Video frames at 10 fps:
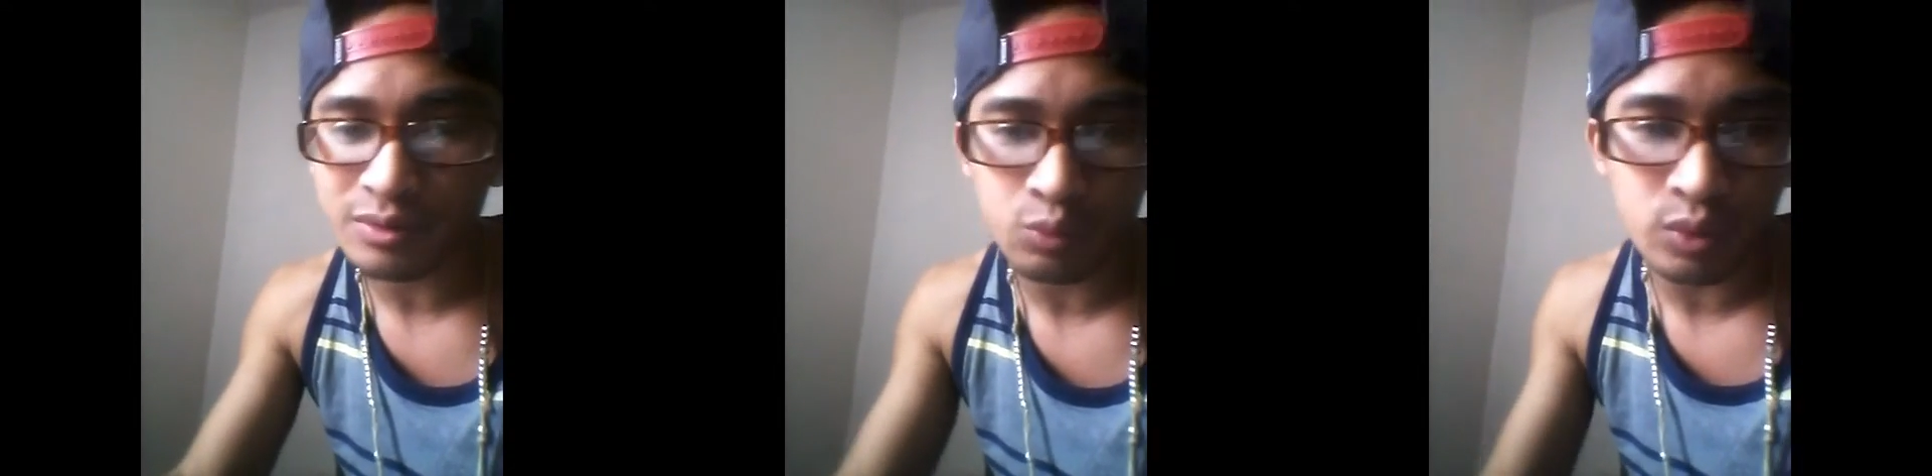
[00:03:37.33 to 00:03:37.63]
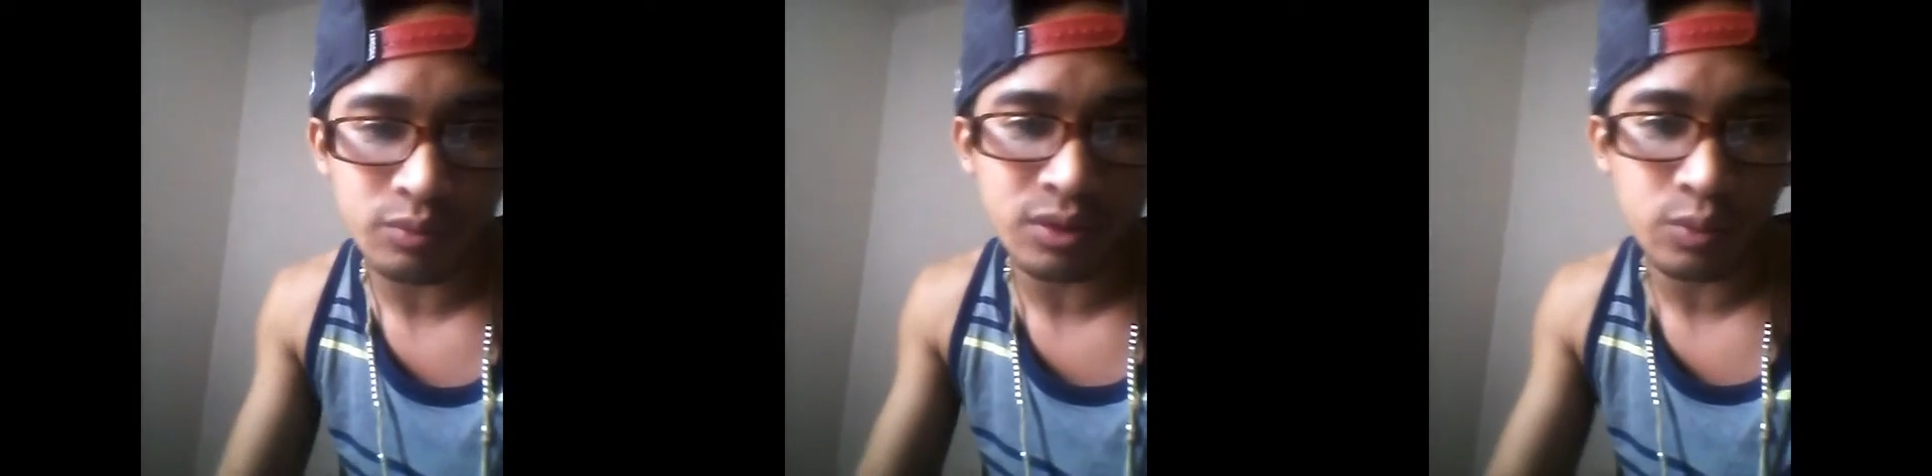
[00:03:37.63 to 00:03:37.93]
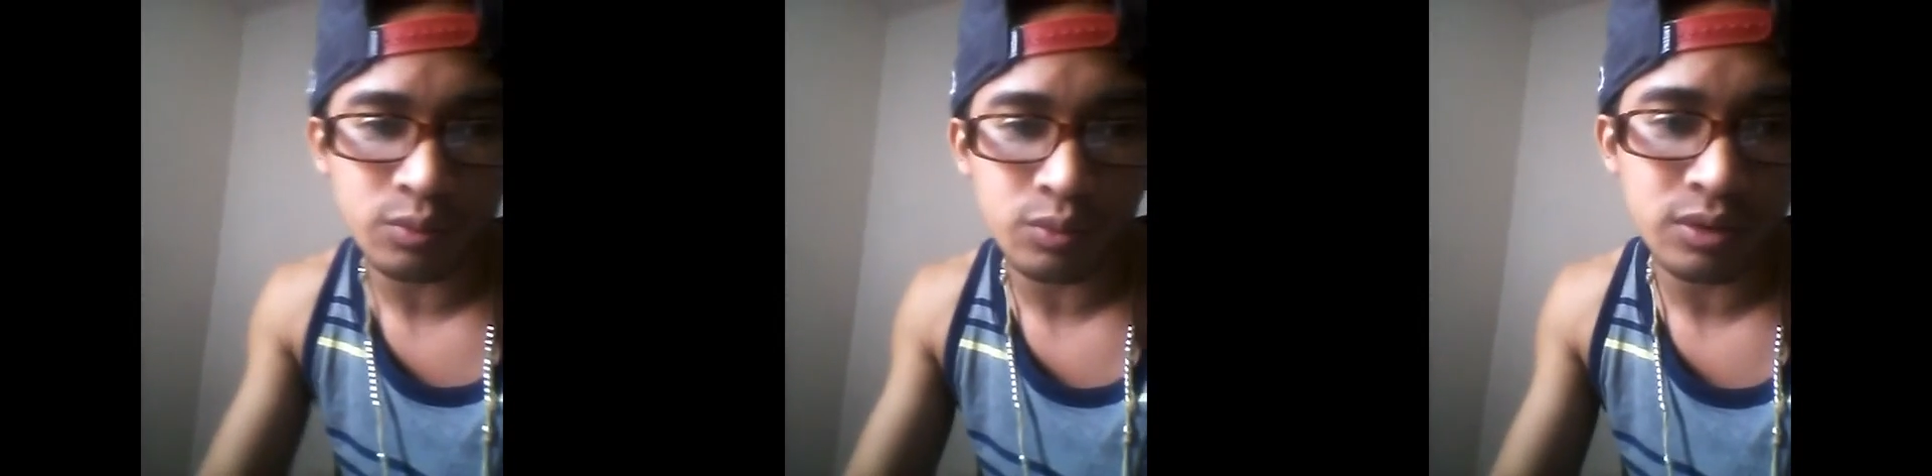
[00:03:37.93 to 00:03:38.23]
we we we
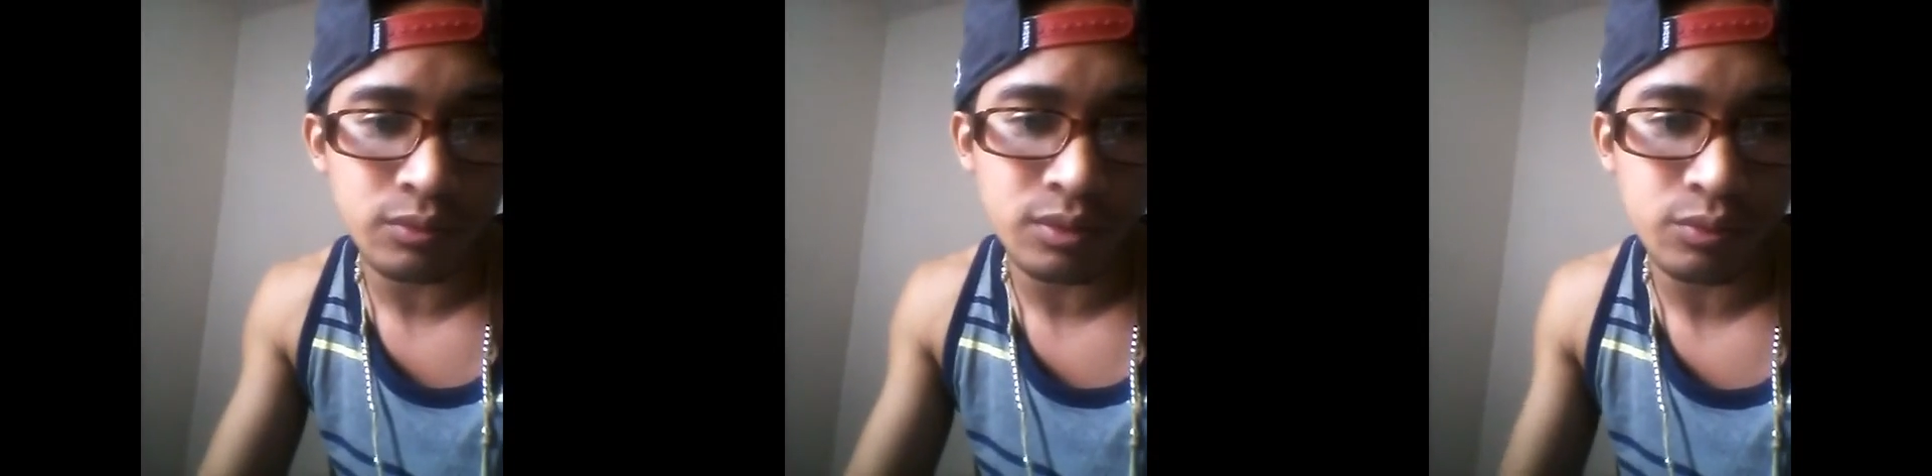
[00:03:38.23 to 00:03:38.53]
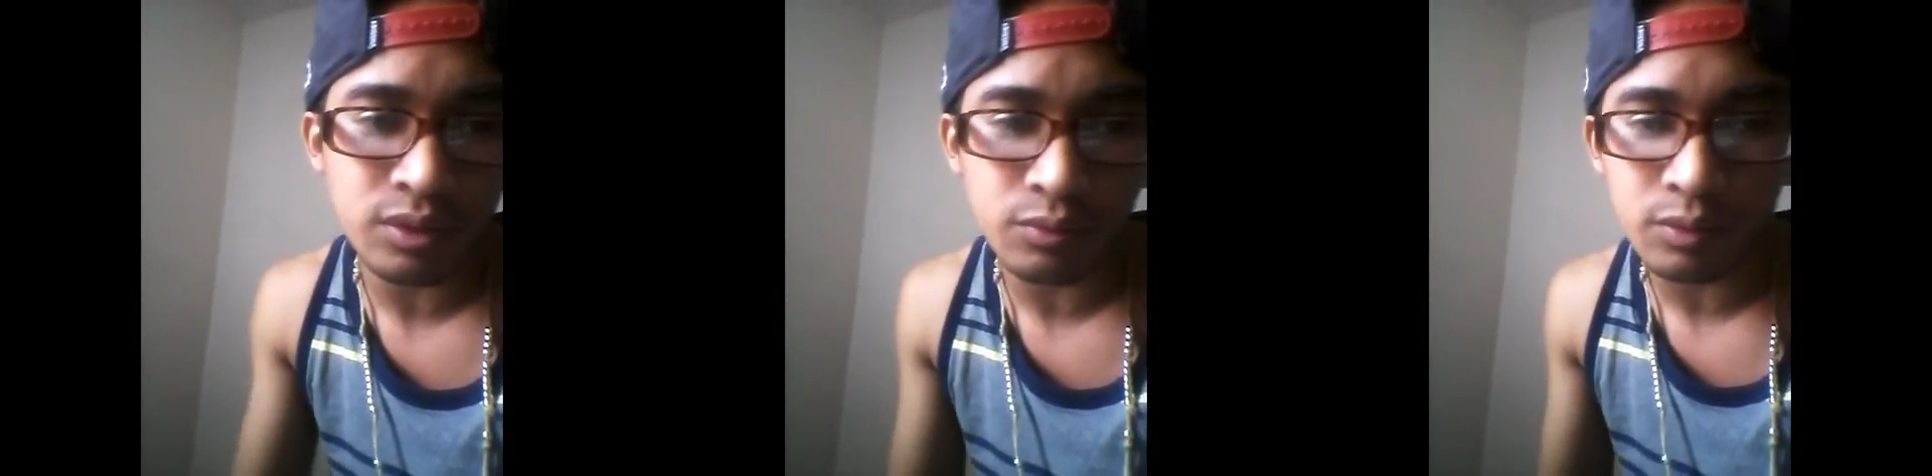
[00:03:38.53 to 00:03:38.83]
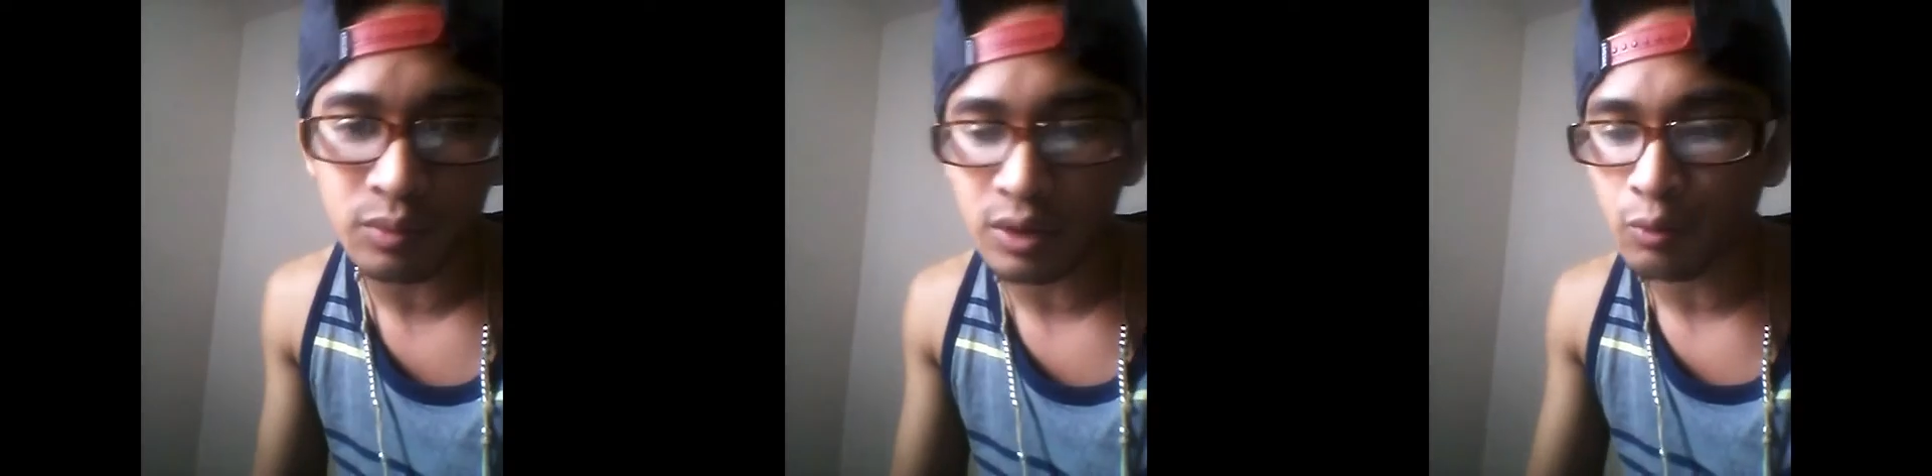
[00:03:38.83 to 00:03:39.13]
we we we